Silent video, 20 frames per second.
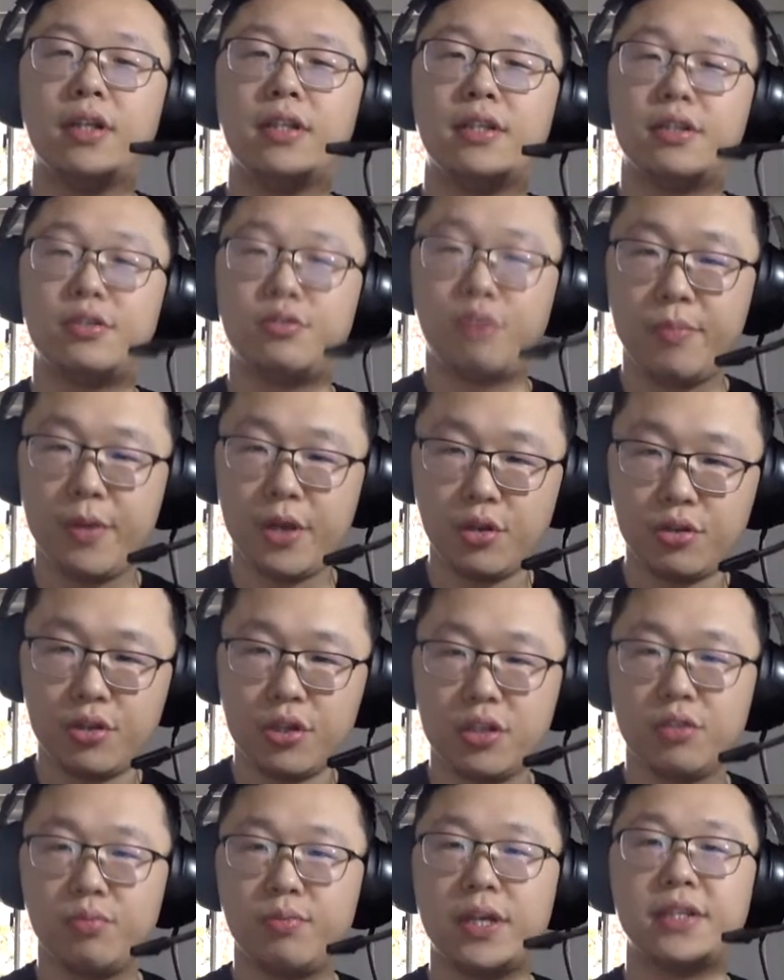
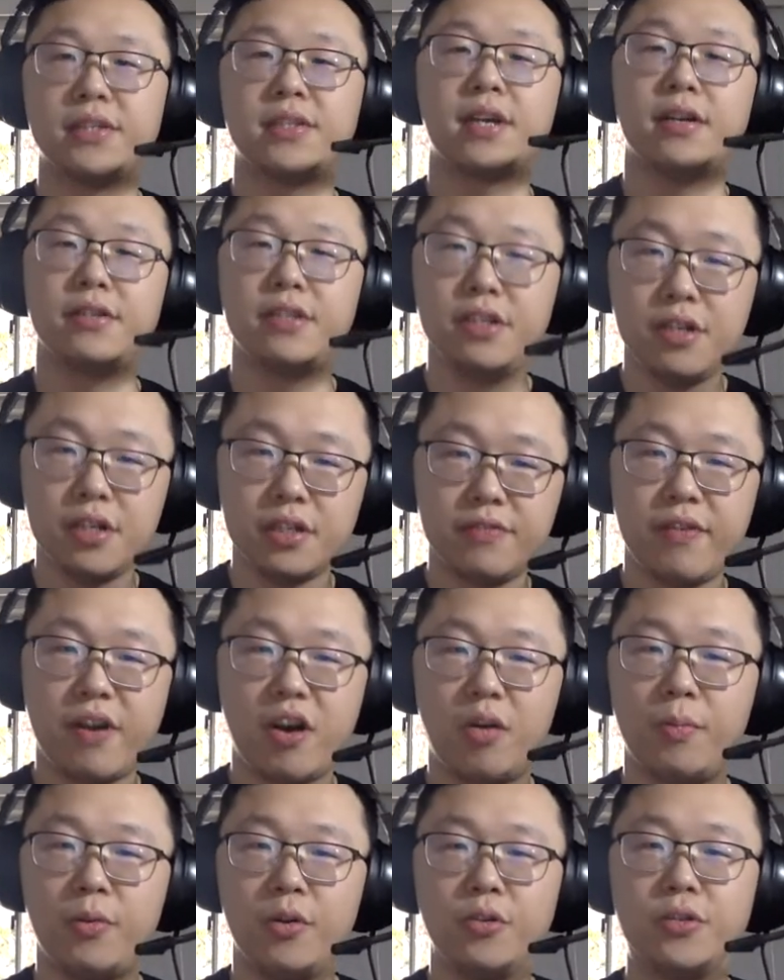distributions with continuous
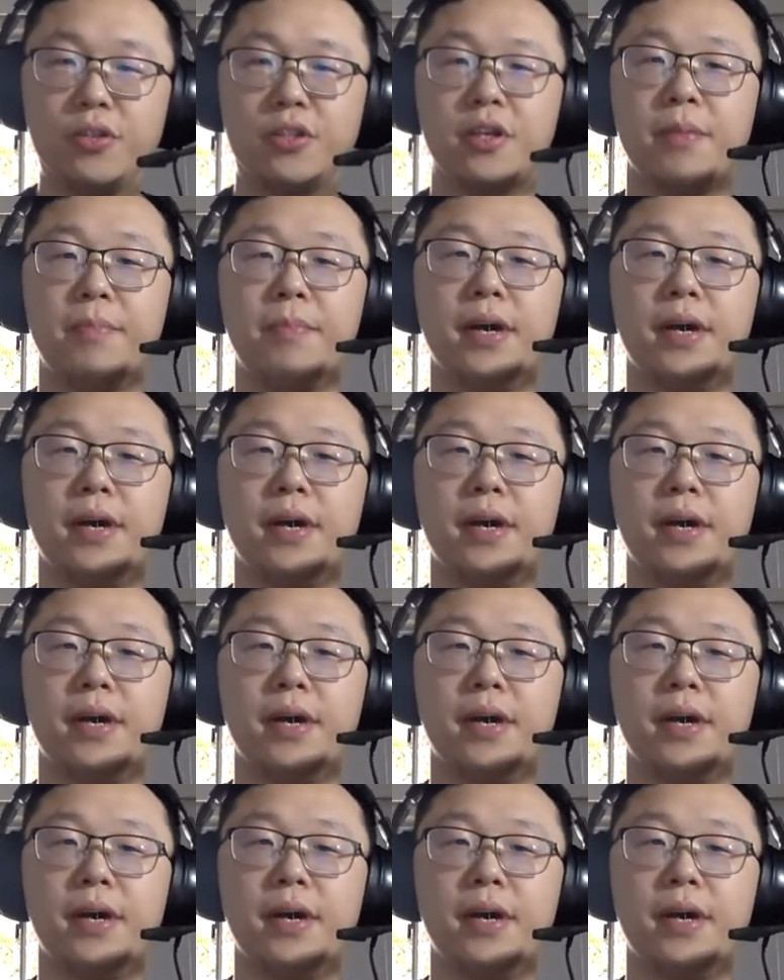variables,